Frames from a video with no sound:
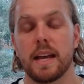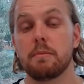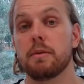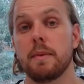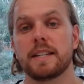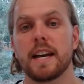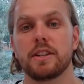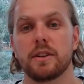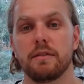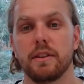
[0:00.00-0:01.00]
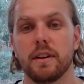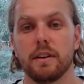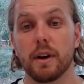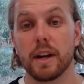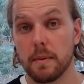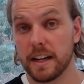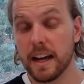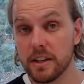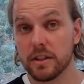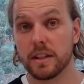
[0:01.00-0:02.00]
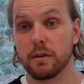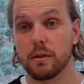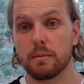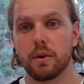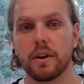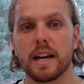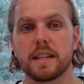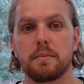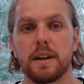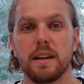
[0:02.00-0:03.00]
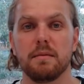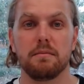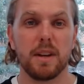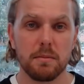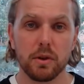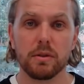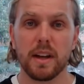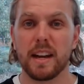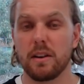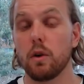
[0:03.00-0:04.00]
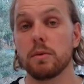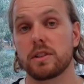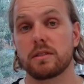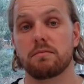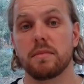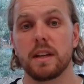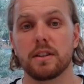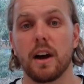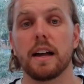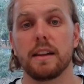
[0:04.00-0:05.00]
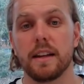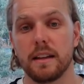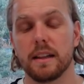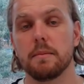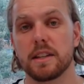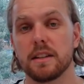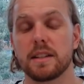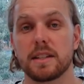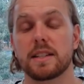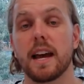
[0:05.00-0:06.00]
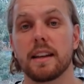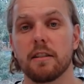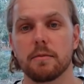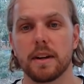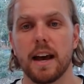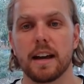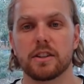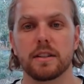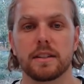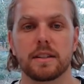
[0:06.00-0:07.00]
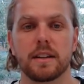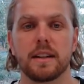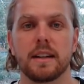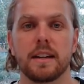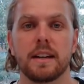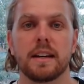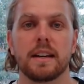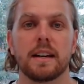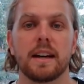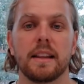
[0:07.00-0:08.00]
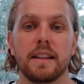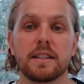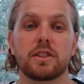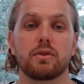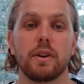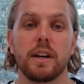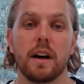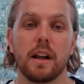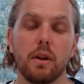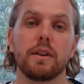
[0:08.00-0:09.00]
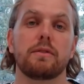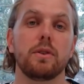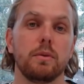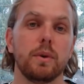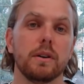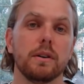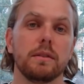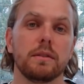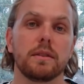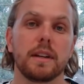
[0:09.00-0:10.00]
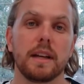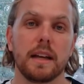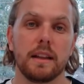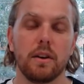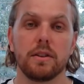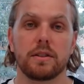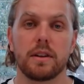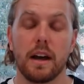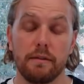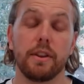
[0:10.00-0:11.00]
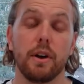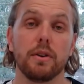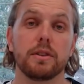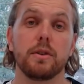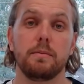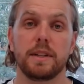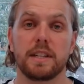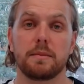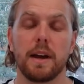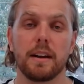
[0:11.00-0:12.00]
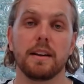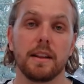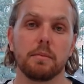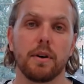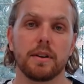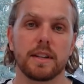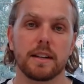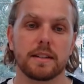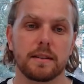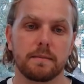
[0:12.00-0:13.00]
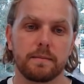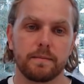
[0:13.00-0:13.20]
Implementation of the recommendations in the report has been minimal and almost entirely limited to state government actions. And this destroyed a lot of goodwill for those who participated in the process.